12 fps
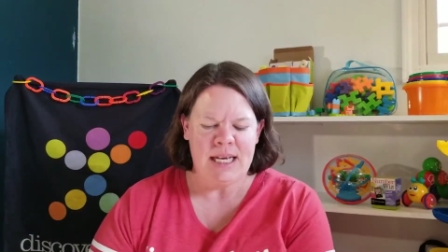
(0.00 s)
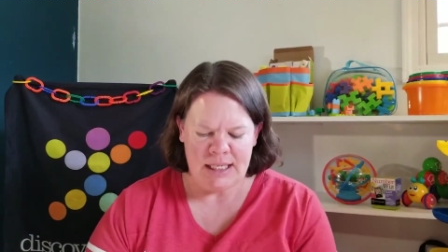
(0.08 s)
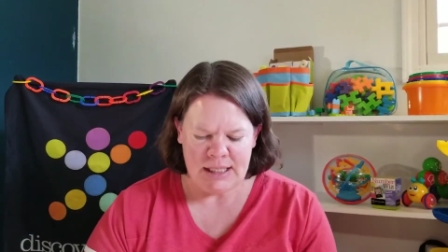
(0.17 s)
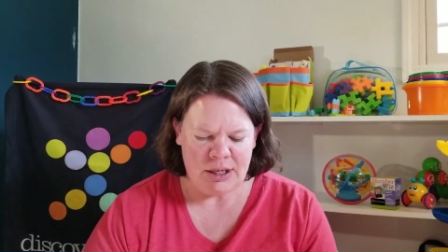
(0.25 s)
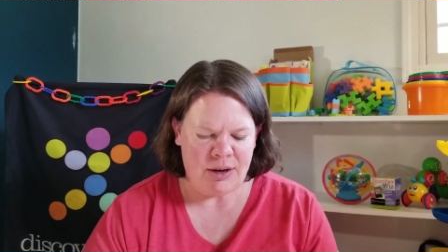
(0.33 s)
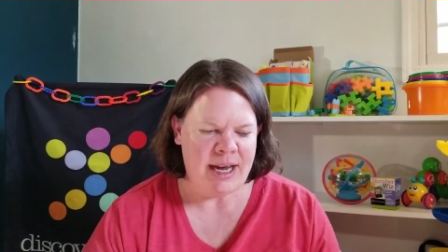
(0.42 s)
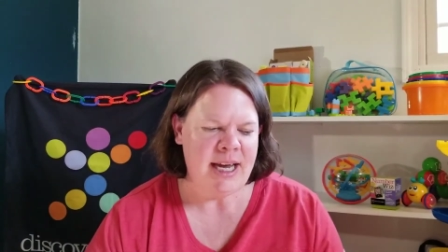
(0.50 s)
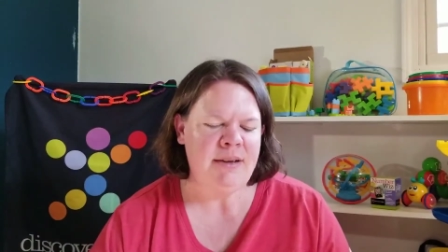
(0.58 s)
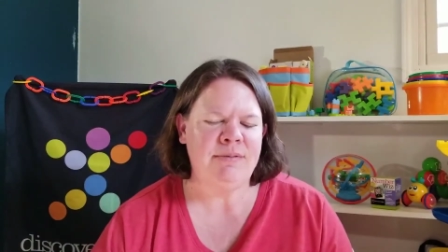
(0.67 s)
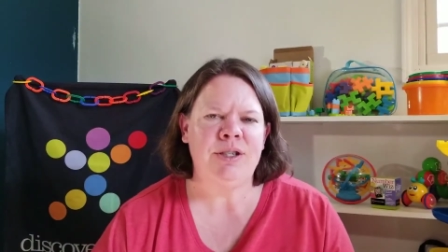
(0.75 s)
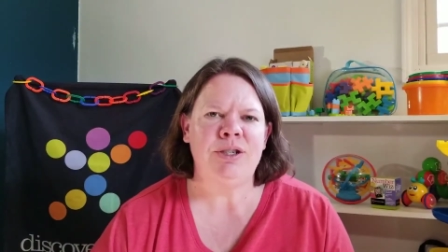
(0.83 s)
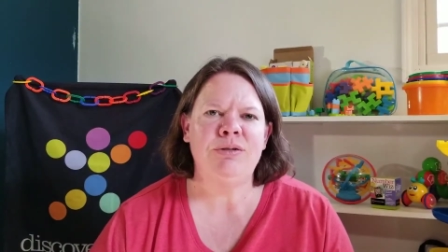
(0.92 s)
So I
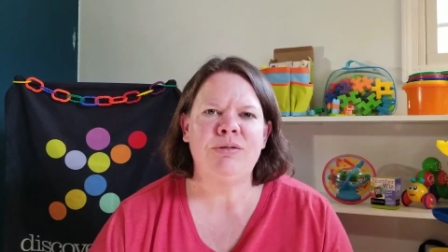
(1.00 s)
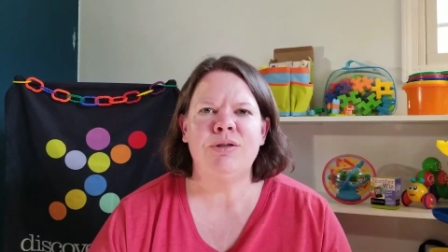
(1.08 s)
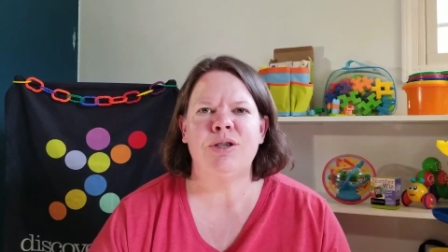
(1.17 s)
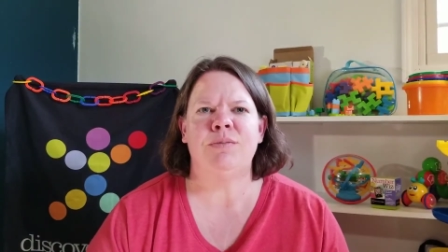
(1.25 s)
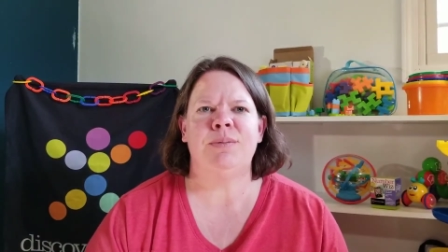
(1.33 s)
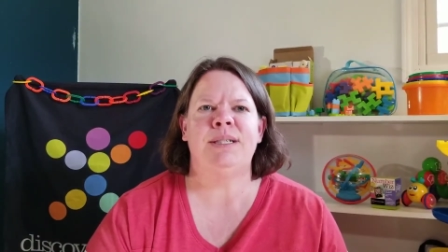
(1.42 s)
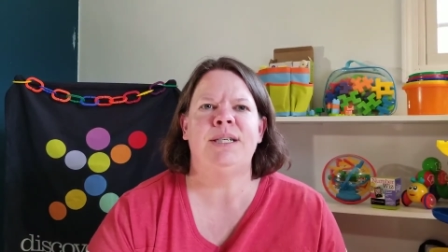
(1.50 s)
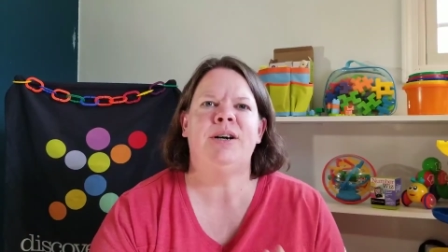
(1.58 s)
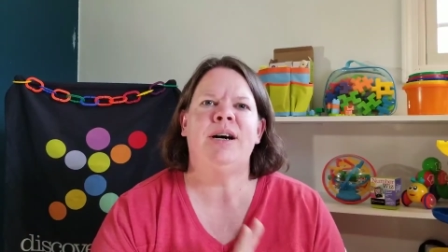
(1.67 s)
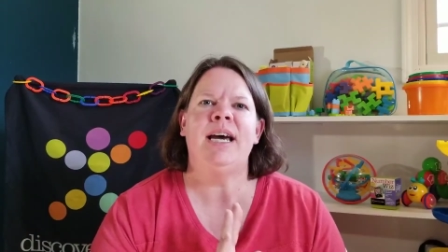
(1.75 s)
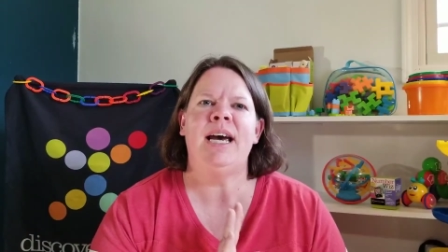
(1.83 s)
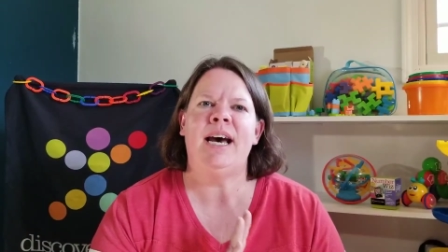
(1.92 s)
have two groups. So
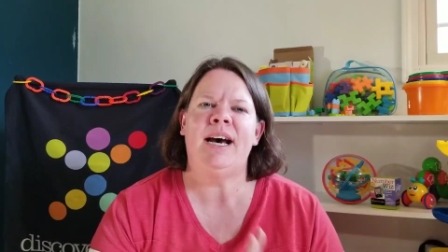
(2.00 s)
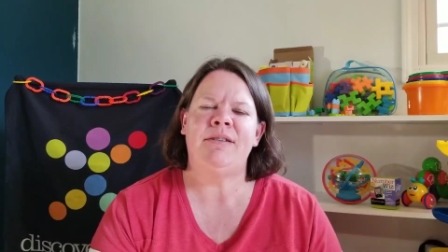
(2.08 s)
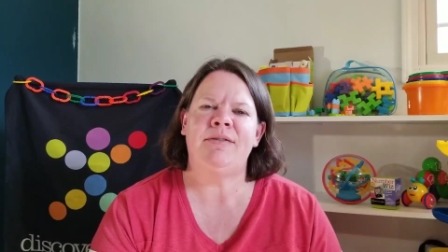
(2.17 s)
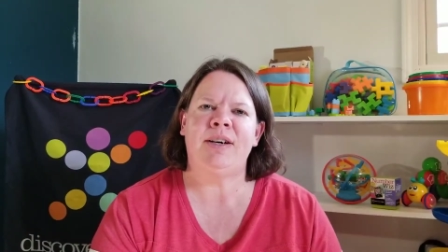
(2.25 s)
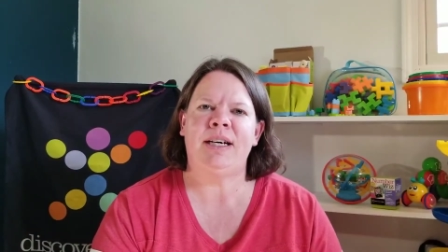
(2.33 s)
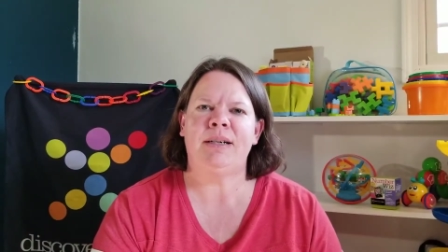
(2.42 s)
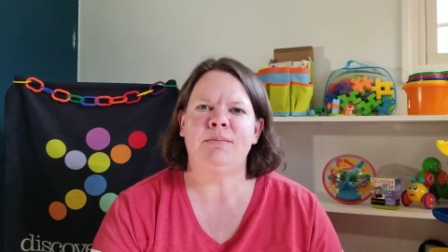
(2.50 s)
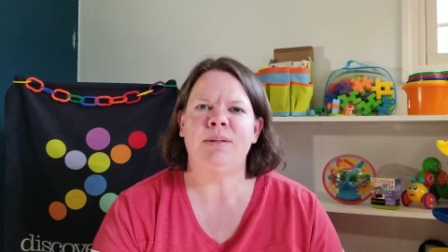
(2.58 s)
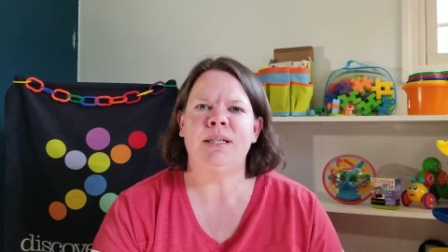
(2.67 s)
I have